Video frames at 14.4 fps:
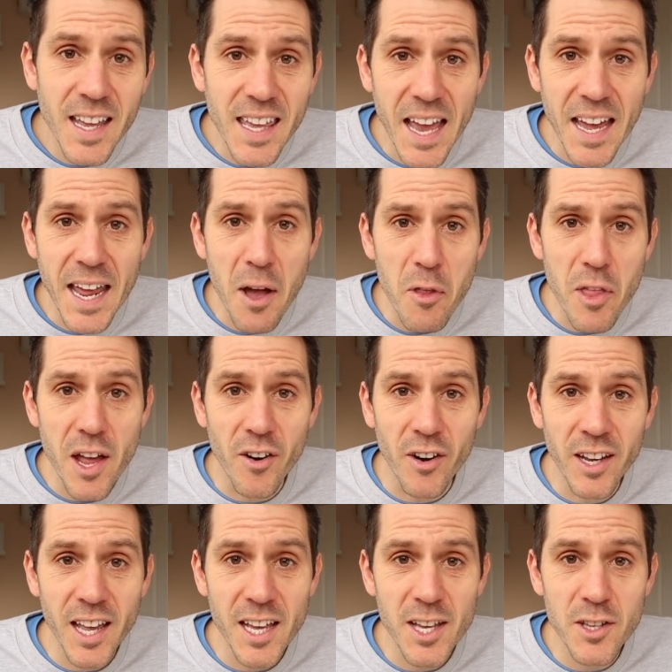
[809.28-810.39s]
get out there
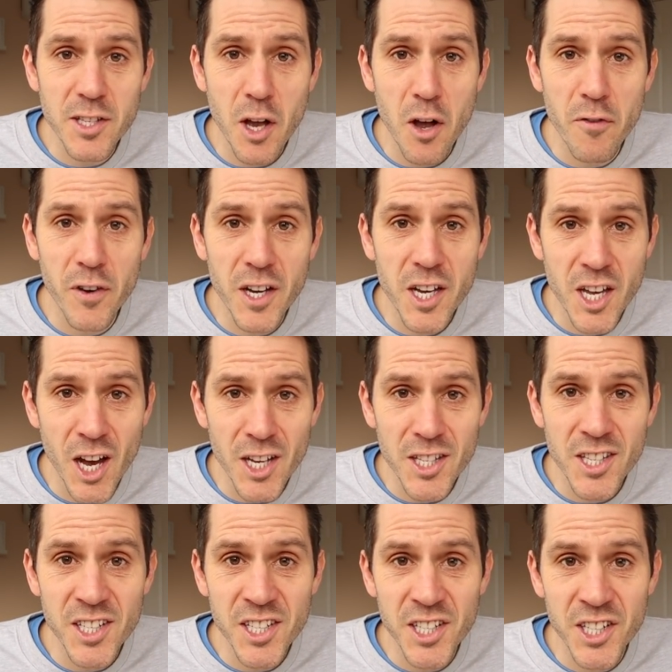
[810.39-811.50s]
and get yourself a
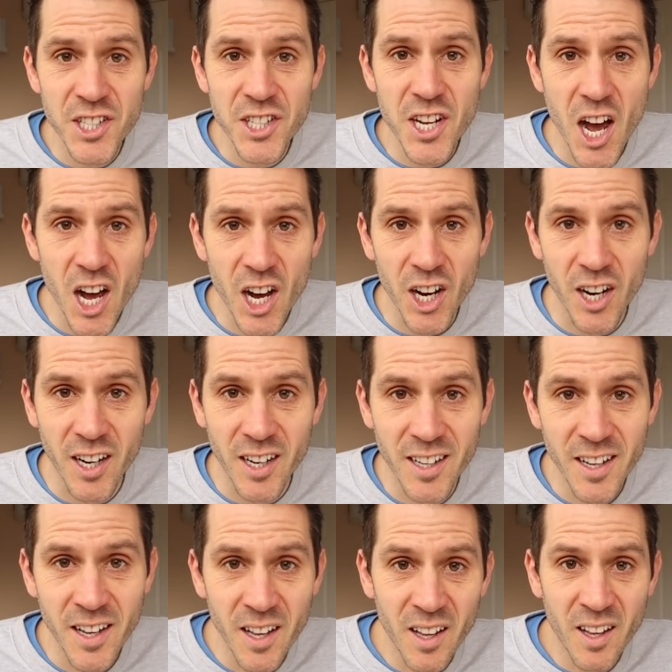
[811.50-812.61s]
gusseted tongue.